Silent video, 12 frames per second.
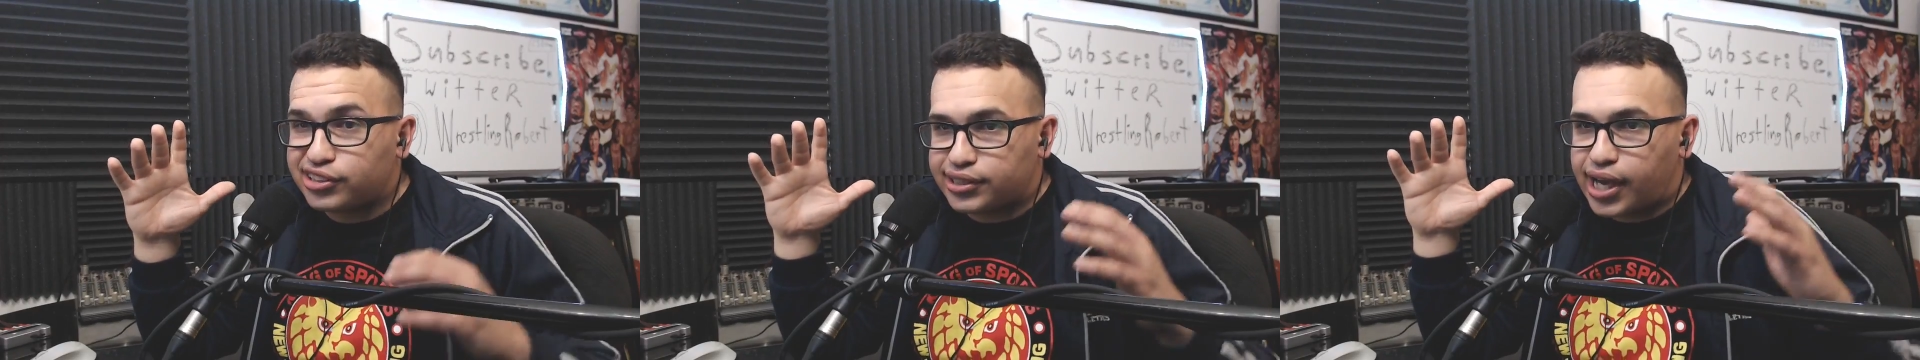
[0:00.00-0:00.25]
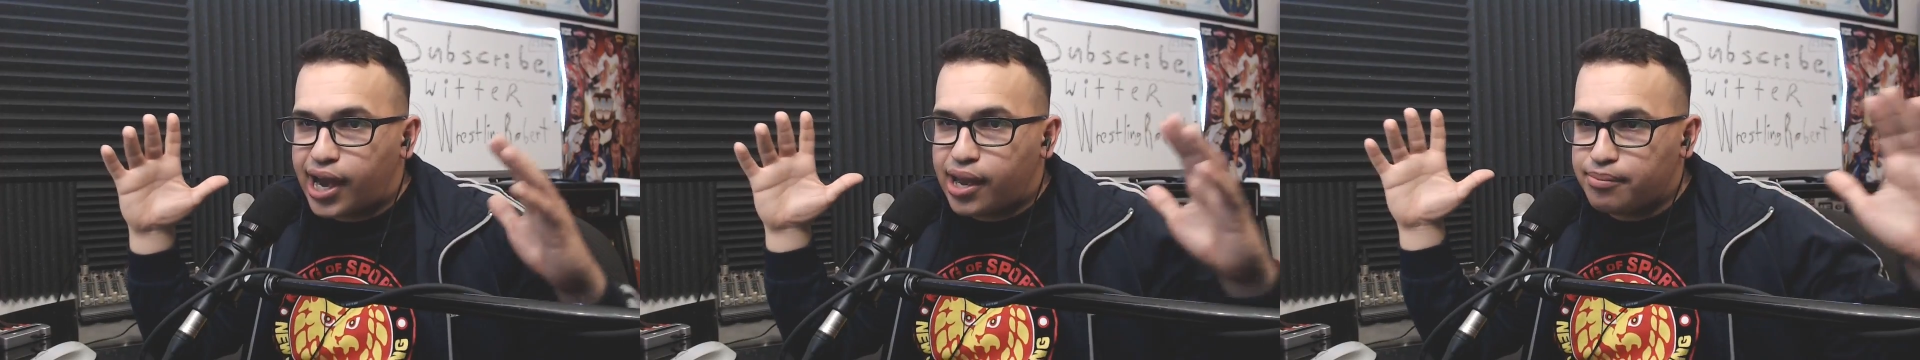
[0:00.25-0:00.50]

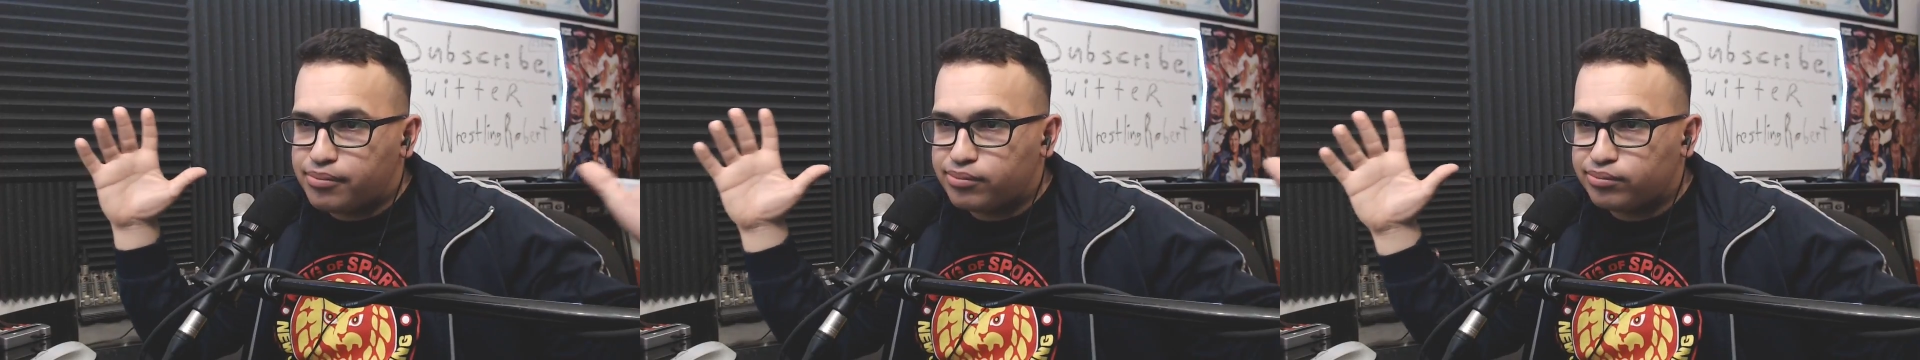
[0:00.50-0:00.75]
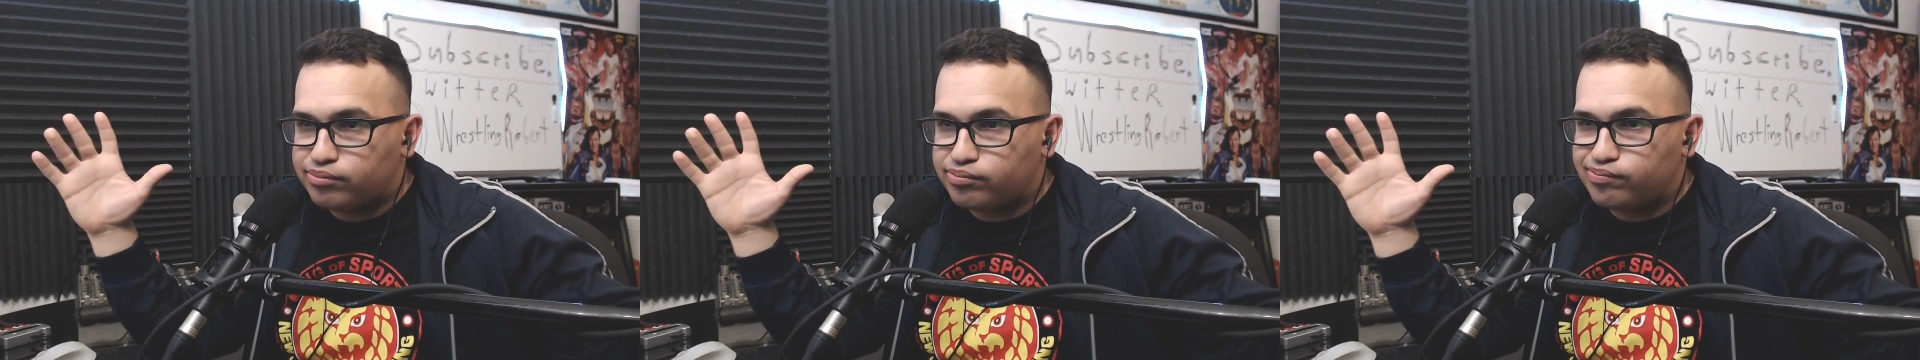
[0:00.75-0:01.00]
time
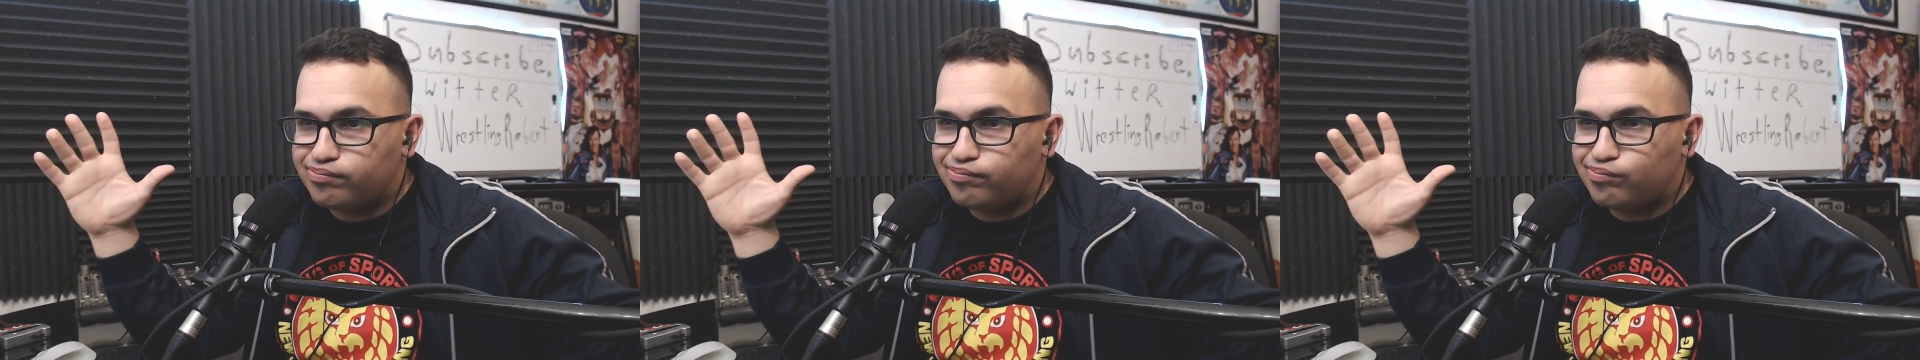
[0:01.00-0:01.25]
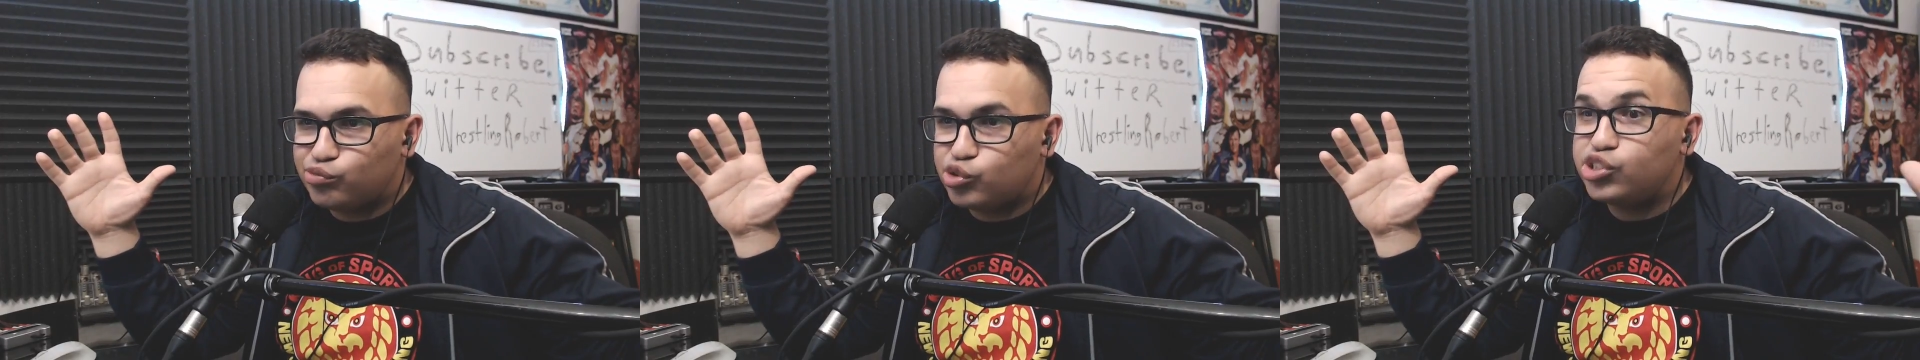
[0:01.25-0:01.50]

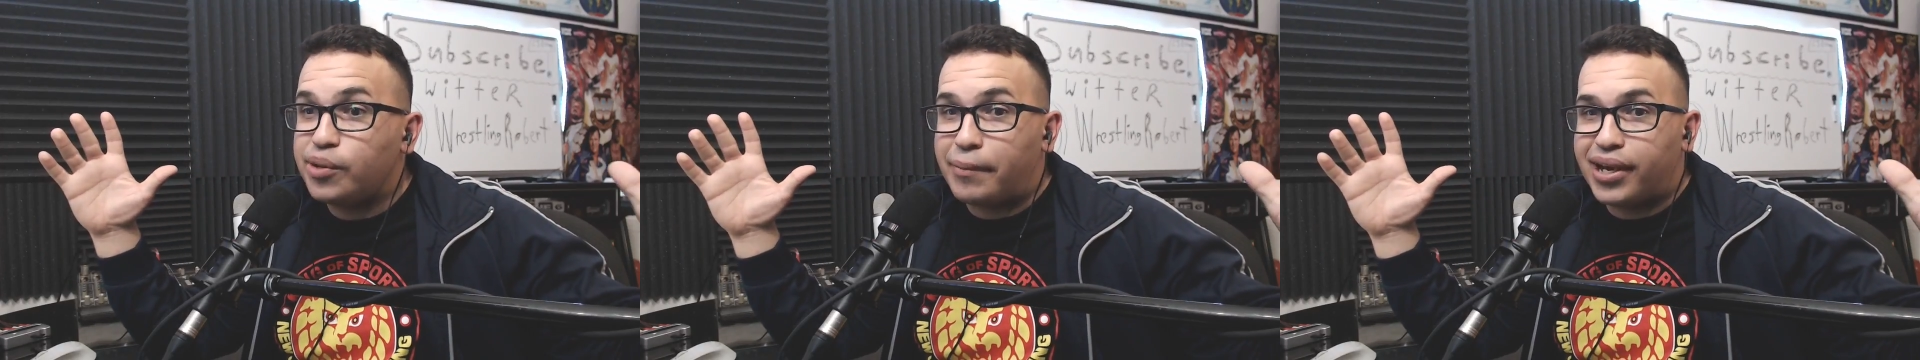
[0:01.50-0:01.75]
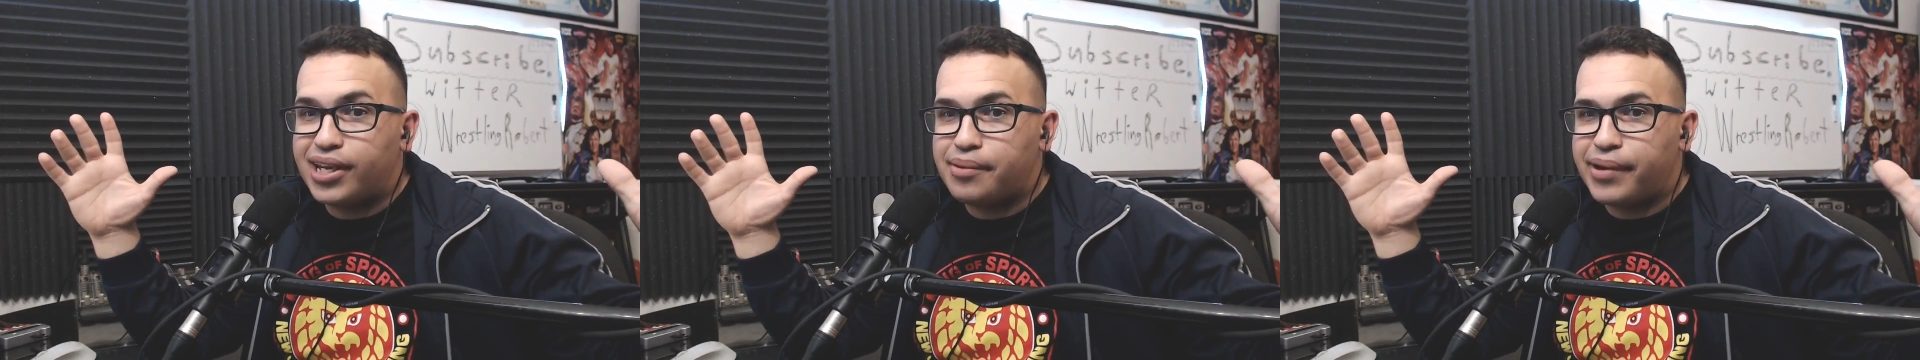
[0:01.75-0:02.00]
to the
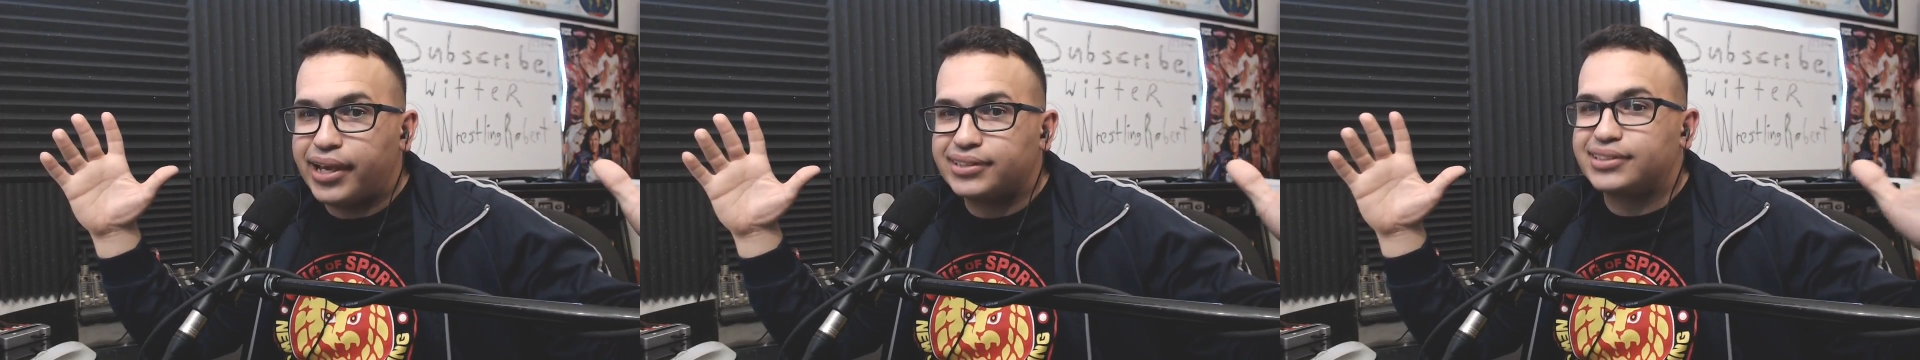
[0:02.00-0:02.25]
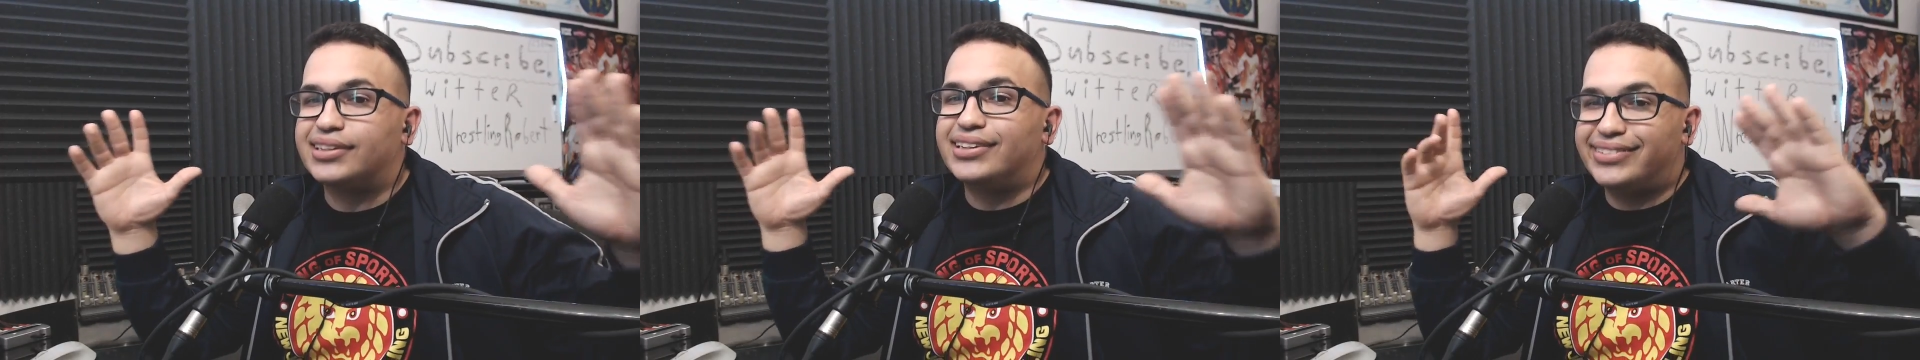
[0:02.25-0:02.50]
main event.